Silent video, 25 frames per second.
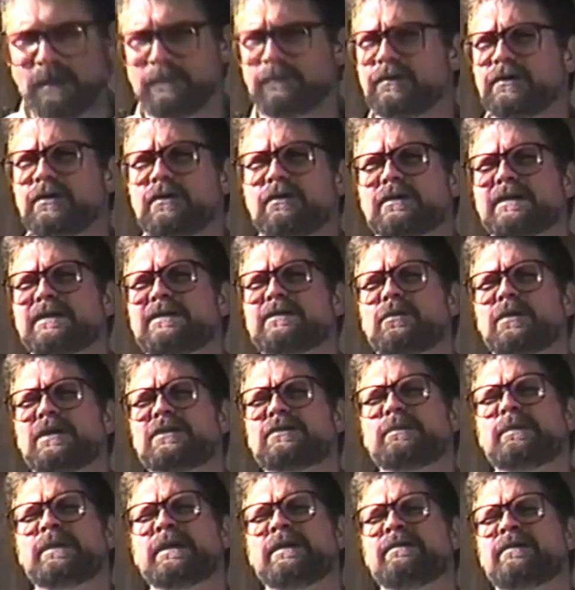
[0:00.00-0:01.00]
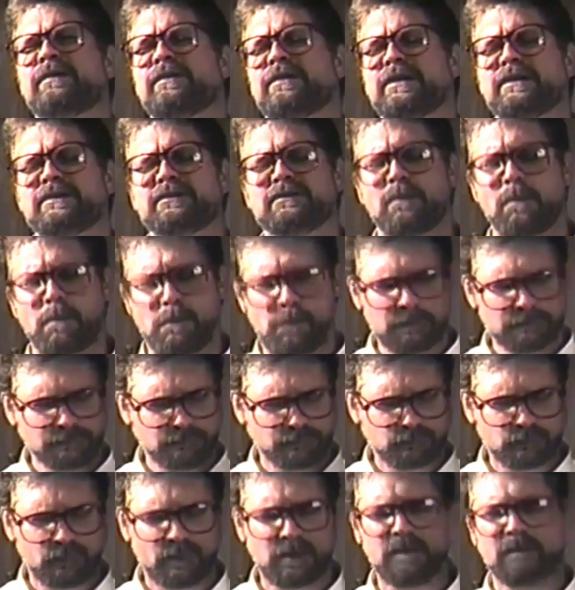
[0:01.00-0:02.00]
If you don't get the recipe for this,
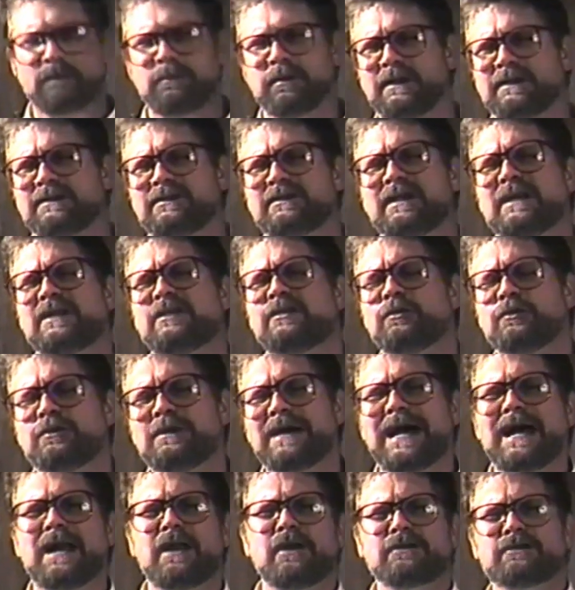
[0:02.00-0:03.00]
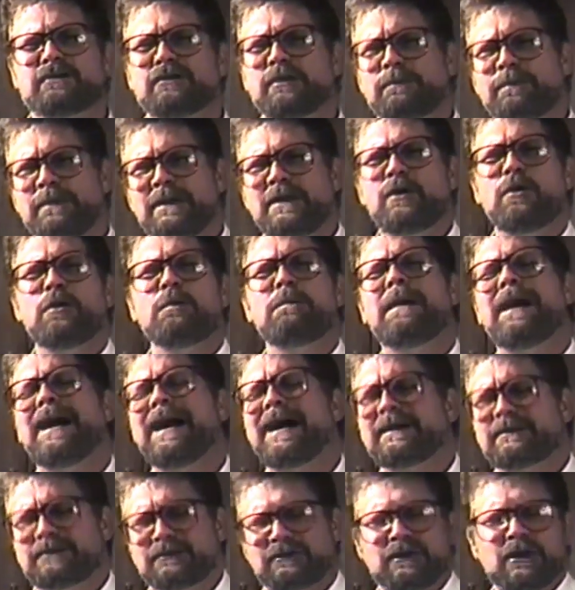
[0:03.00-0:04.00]
please send $2 to P.O.
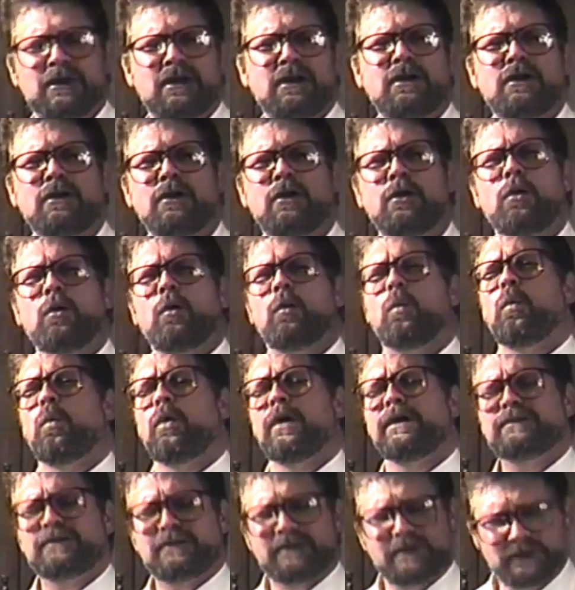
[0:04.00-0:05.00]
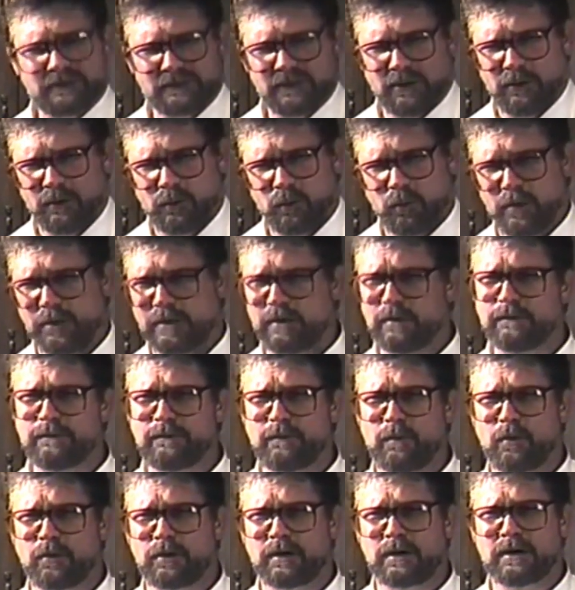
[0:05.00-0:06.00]
Box
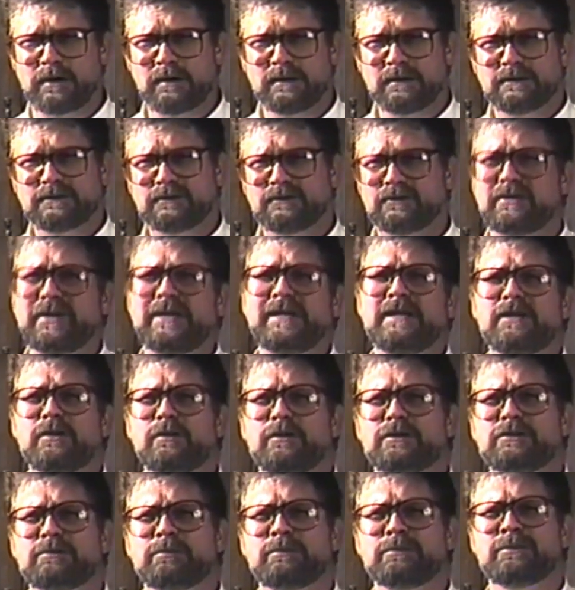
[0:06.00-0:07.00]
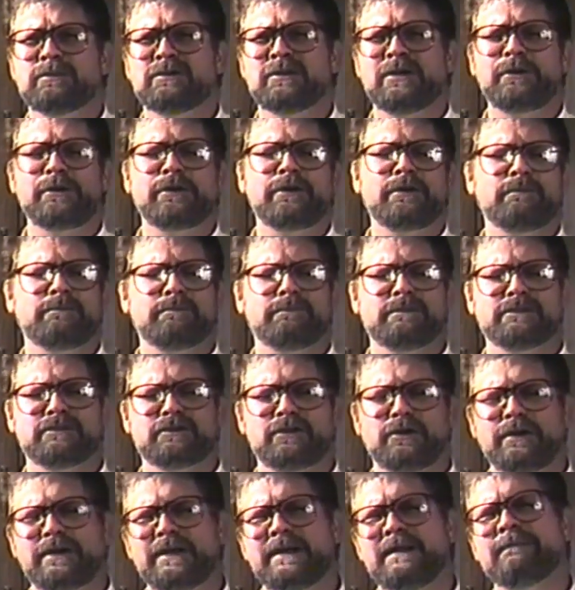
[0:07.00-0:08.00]
160104, St. Louis, Missouri,
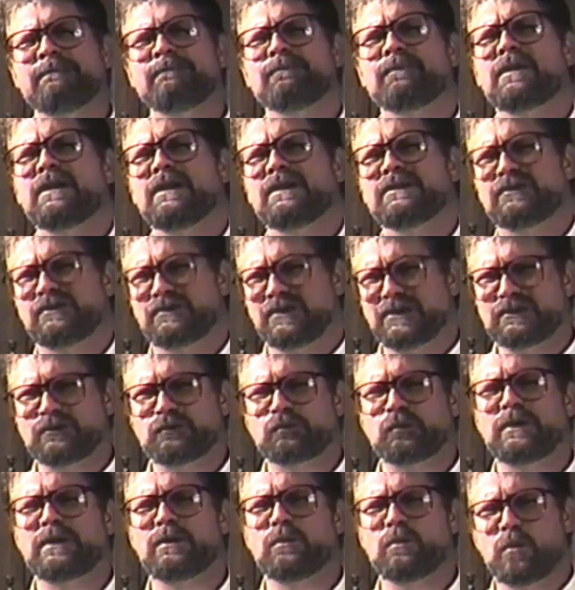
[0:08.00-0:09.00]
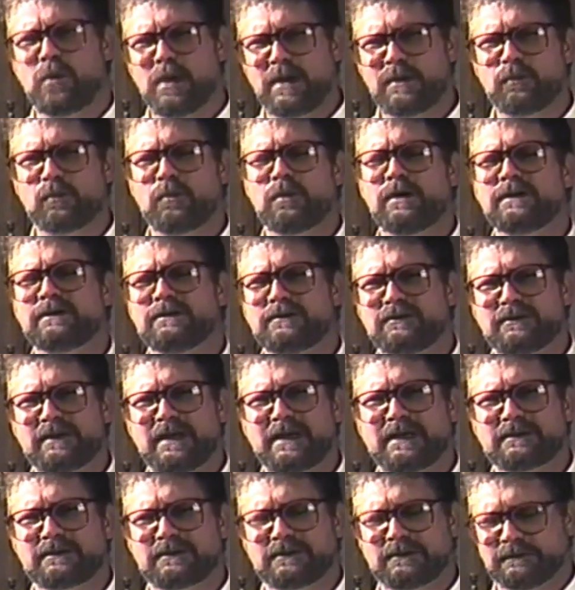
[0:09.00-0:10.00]
Missouri
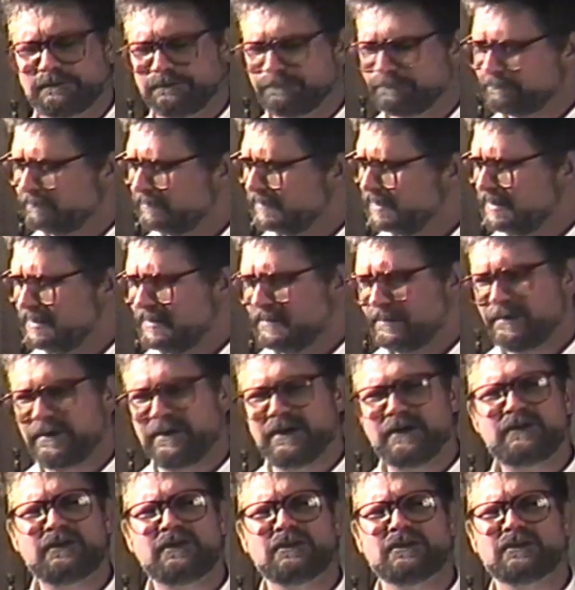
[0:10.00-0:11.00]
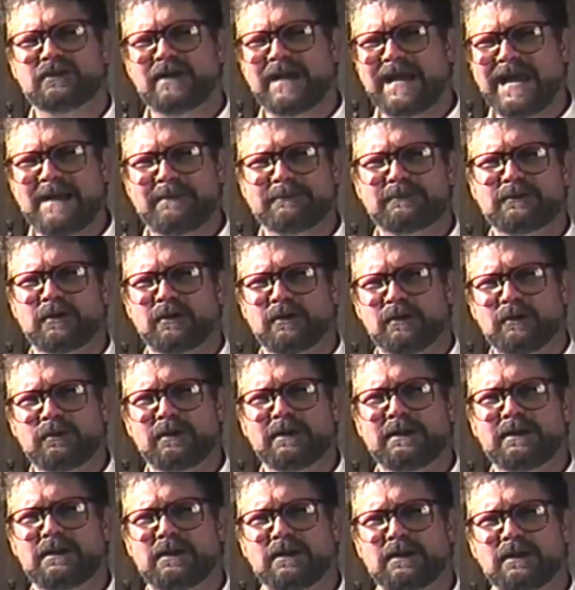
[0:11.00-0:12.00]
63116. This is
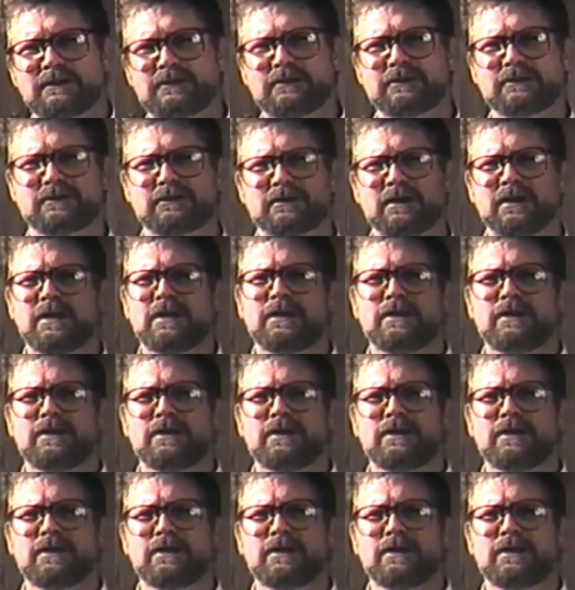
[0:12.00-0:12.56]
absolutely delicious.